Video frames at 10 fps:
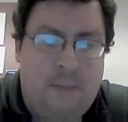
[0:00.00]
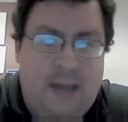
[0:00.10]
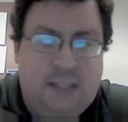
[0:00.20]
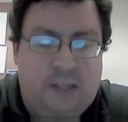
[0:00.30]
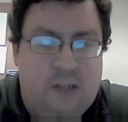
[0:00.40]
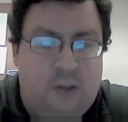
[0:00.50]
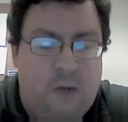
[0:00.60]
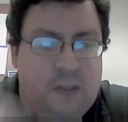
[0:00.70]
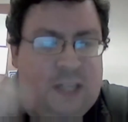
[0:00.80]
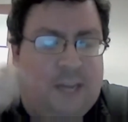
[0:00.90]
Mike's going to
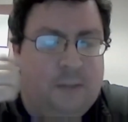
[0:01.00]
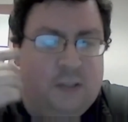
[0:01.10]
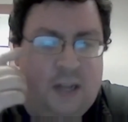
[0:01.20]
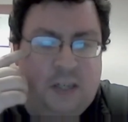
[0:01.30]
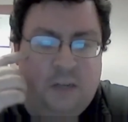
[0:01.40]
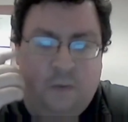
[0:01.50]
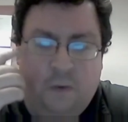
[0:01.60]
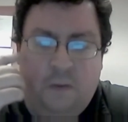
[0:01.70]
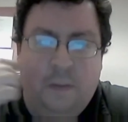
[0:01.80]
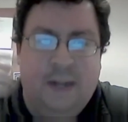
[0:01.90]
turn the tables on you for a
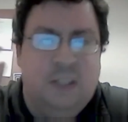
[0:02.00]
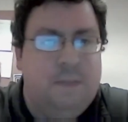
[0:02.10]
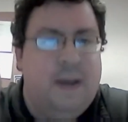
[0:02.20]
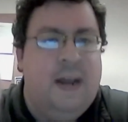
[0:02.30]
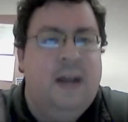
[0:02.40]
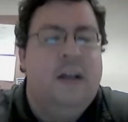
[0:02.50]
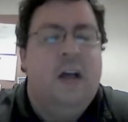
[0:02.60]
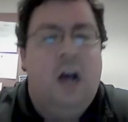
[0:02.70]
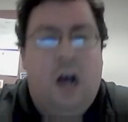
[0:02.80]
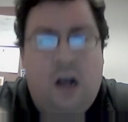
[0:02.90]
few minutes, but
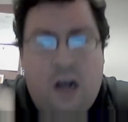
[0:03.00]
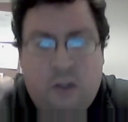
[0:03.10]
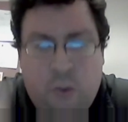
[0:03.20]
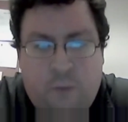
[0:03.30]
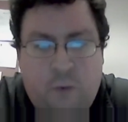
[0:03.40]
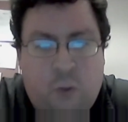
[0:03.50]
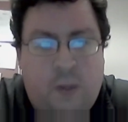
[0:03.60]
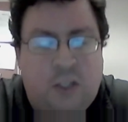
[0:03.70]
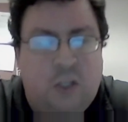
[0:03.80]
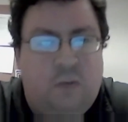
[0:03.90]
I'll do a few
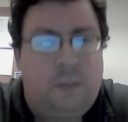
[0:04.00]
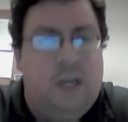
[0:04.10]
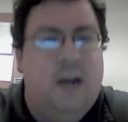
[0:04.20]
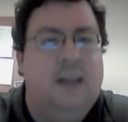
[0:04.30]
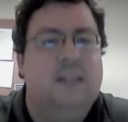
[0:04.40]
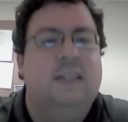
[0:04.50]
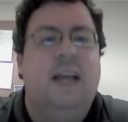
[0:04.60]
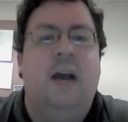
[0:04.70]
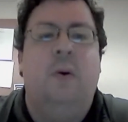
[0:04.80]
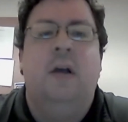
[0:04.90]
questions from the audience
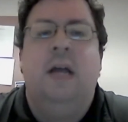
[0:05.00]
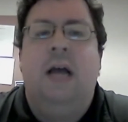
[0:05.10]
now.